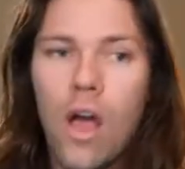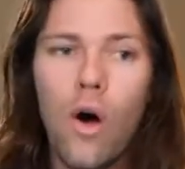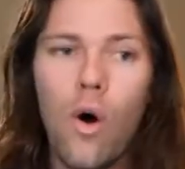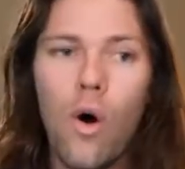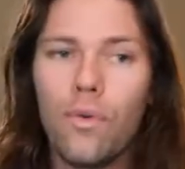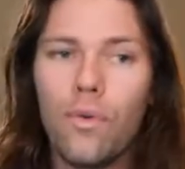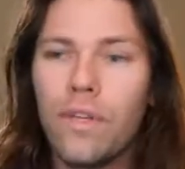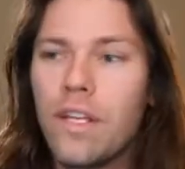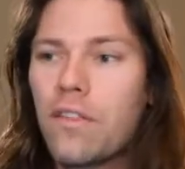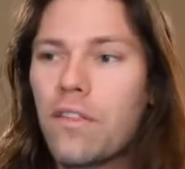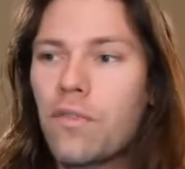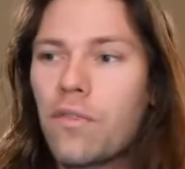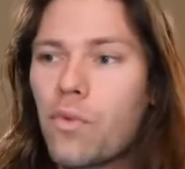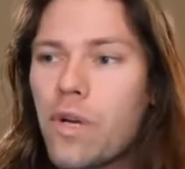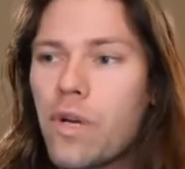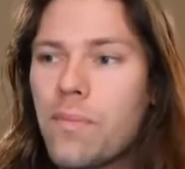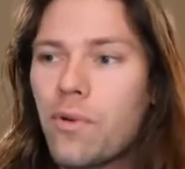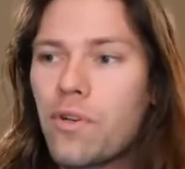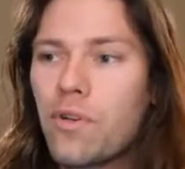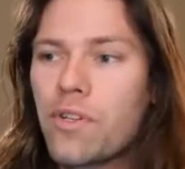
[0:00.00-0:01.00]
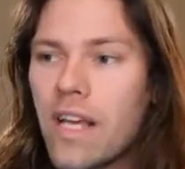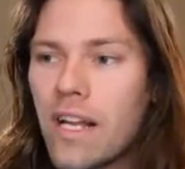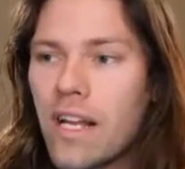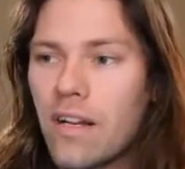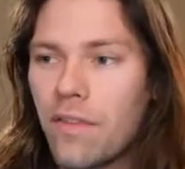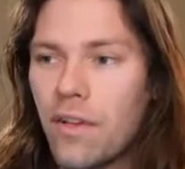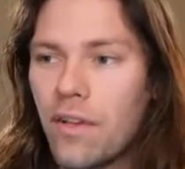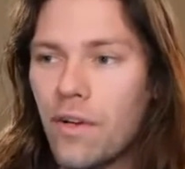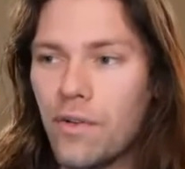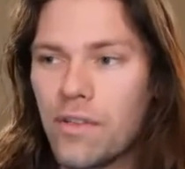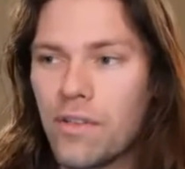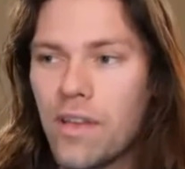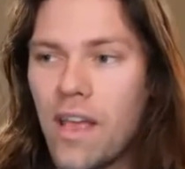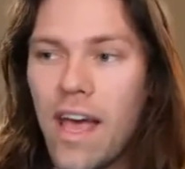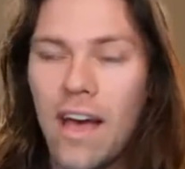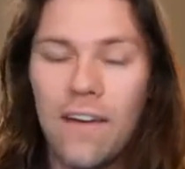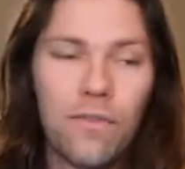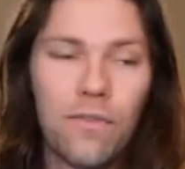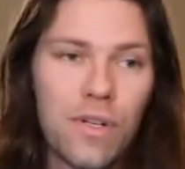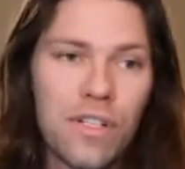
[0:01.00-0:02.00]
Only 3% of those
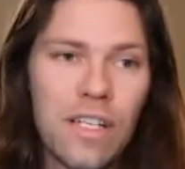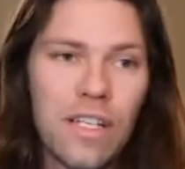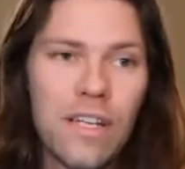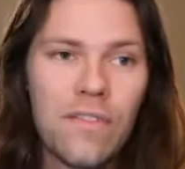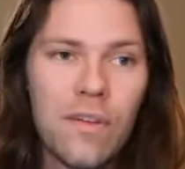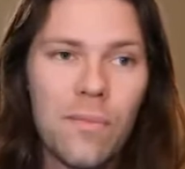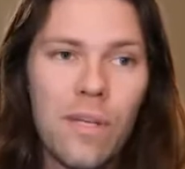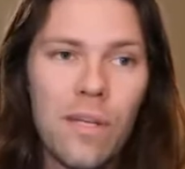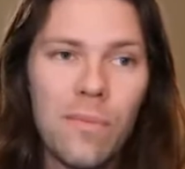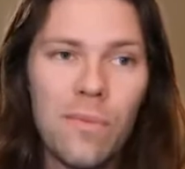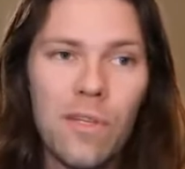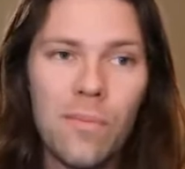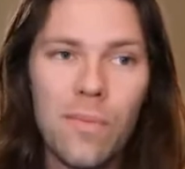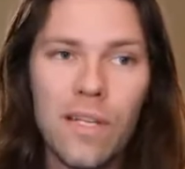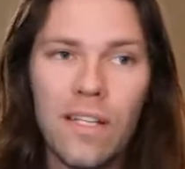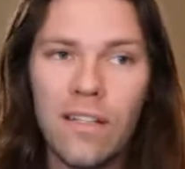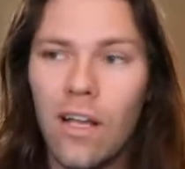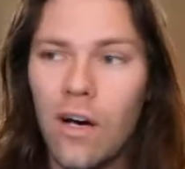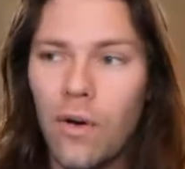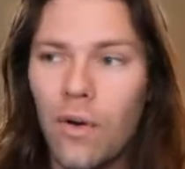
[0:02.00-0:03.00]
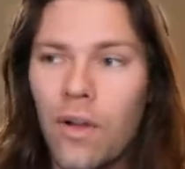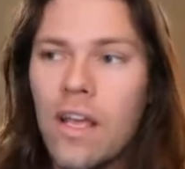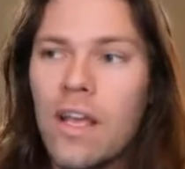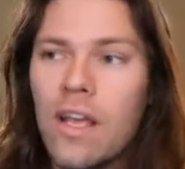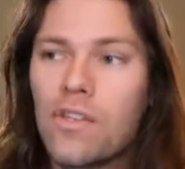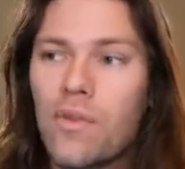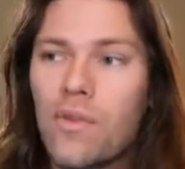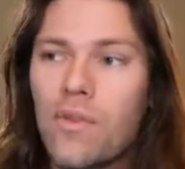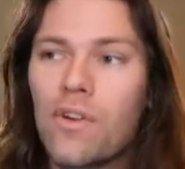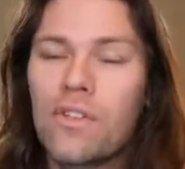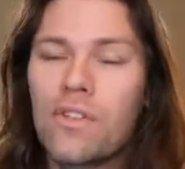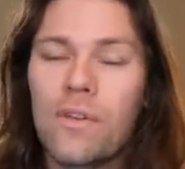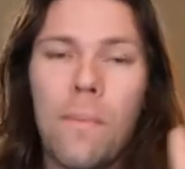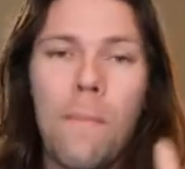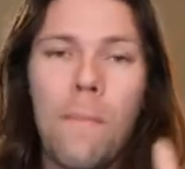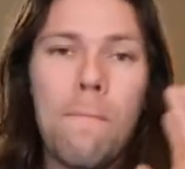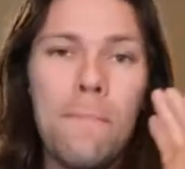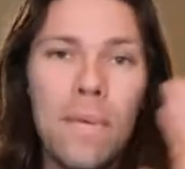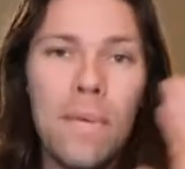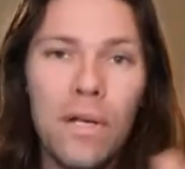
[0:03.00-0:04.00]
have received a PPP loan. So there's
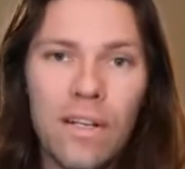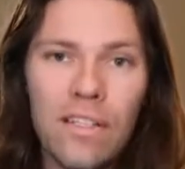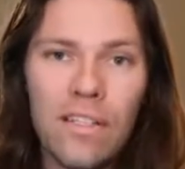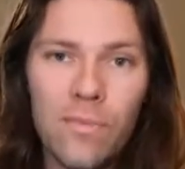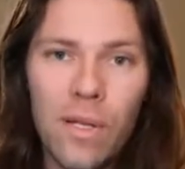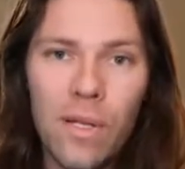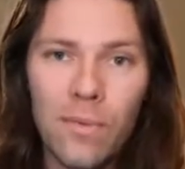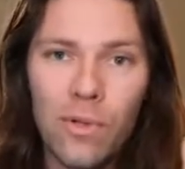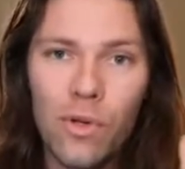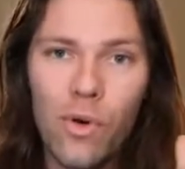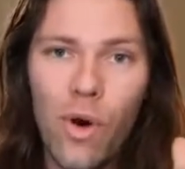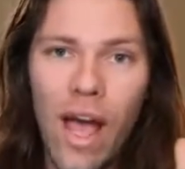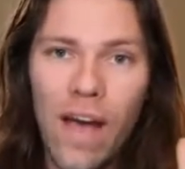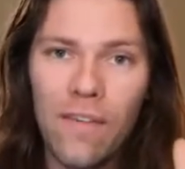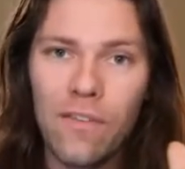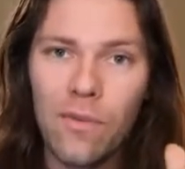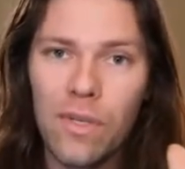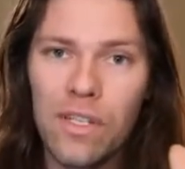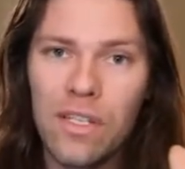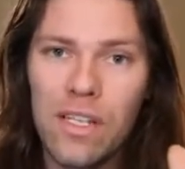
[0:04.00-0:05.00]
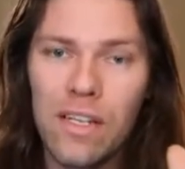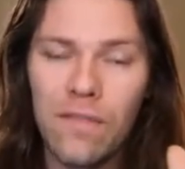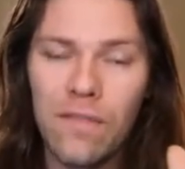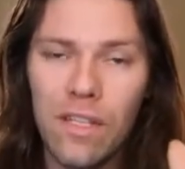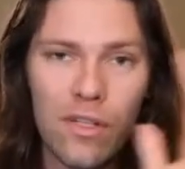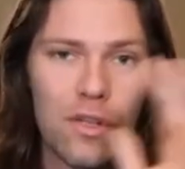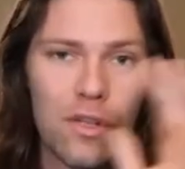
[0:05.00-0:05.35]
millions of people who haven't received these.